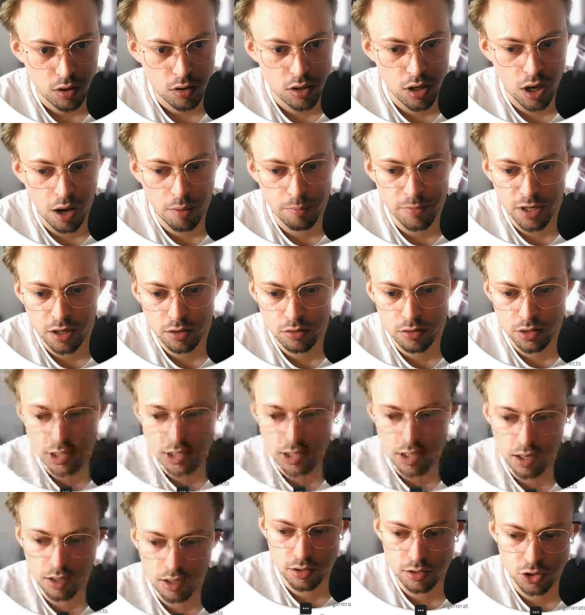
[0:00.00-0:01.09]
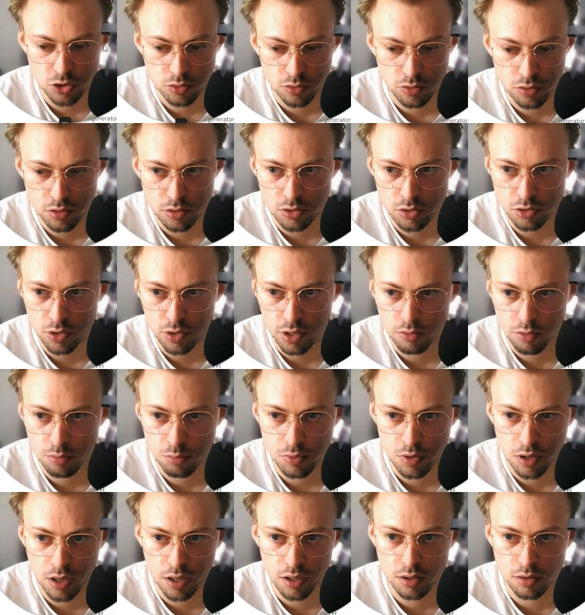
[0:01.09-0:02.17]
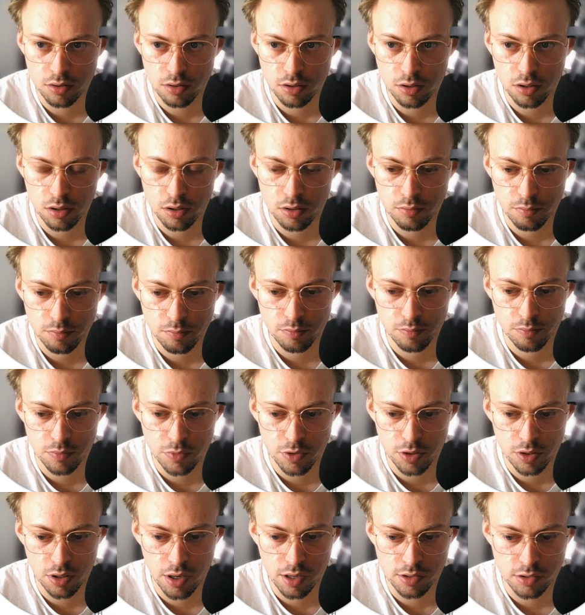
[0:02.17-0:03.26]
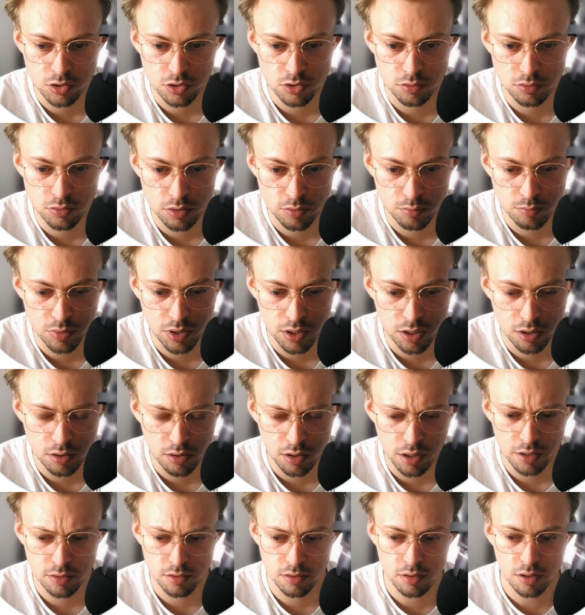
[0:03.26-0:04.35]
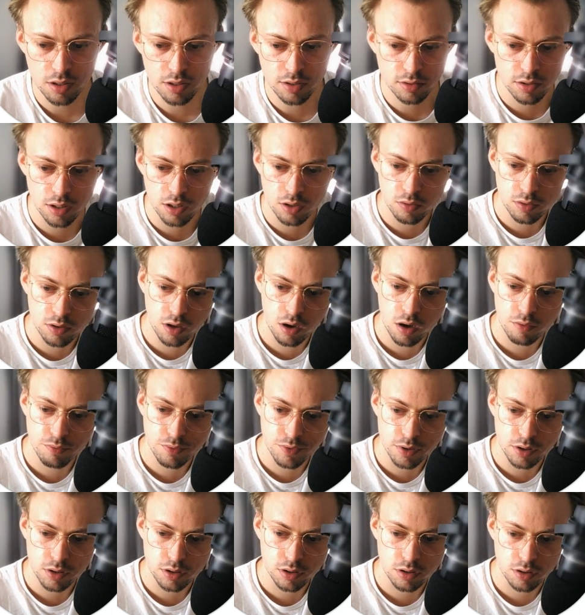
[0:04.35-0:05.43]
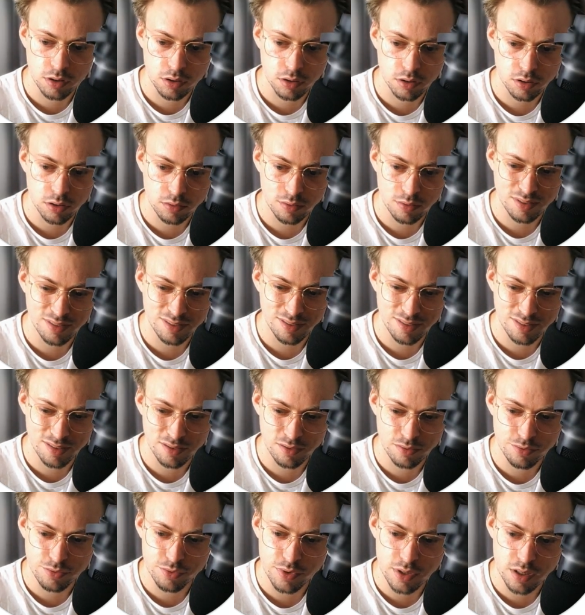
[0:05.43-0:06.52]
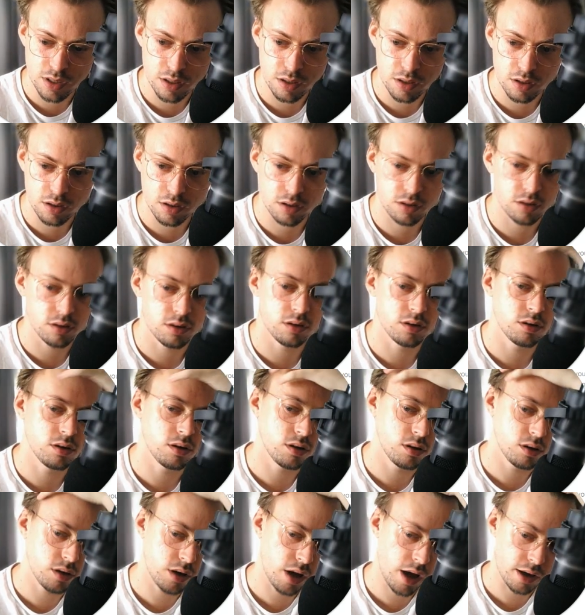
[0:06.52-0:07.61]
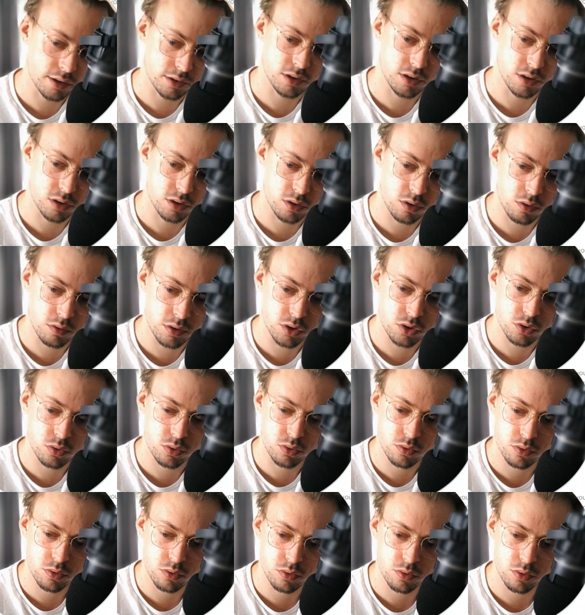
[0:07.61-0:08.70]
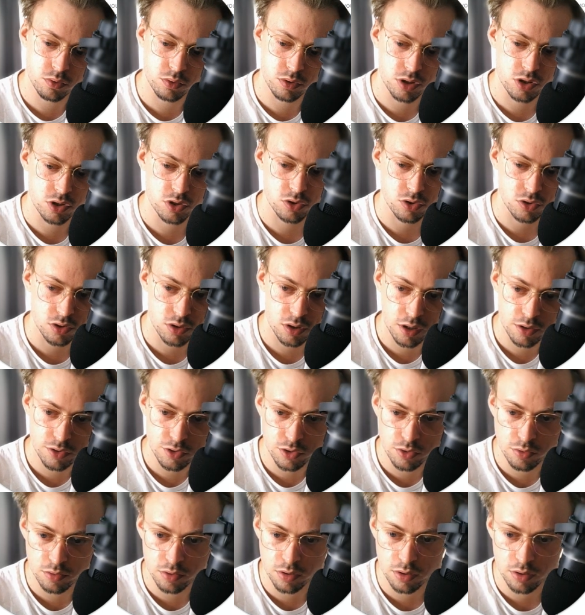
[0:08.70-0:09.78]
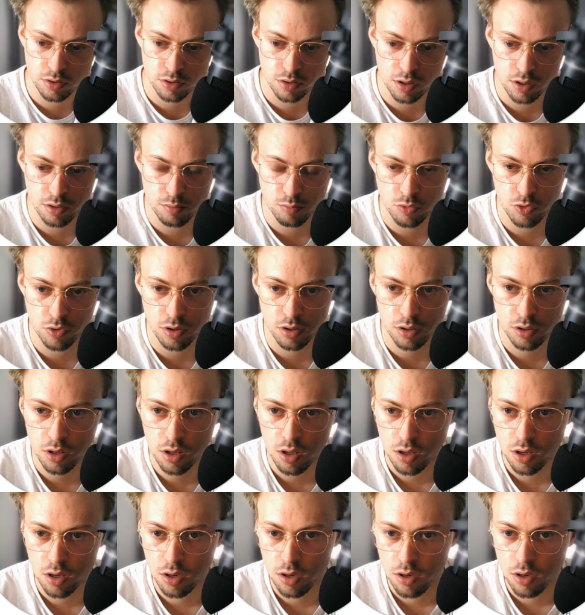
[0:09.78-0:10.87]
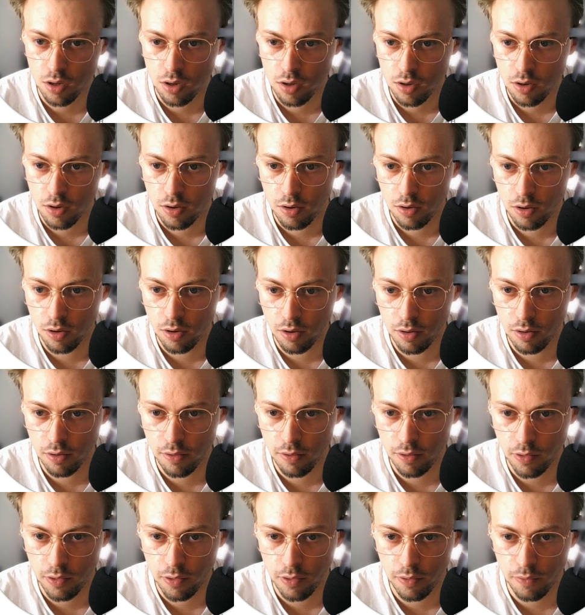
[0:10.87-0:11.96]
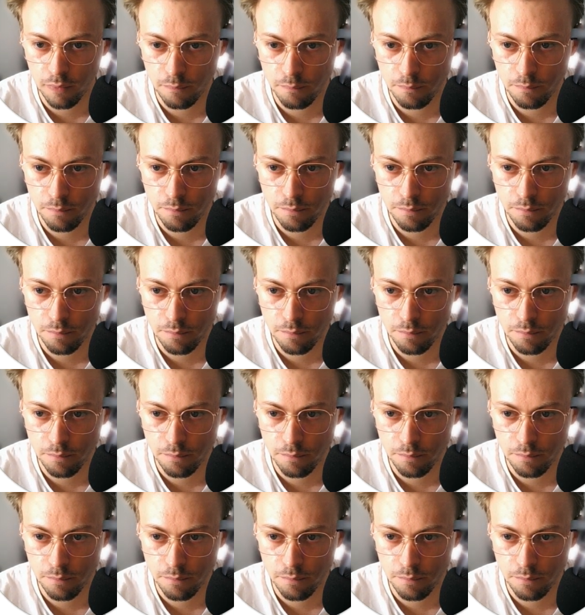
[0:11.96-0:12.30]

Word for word: yeah I'm not exactly sure you can try to apply uh, as a student but uh, I think they only offer uh, free uh, access only to teachers not student anymore uh,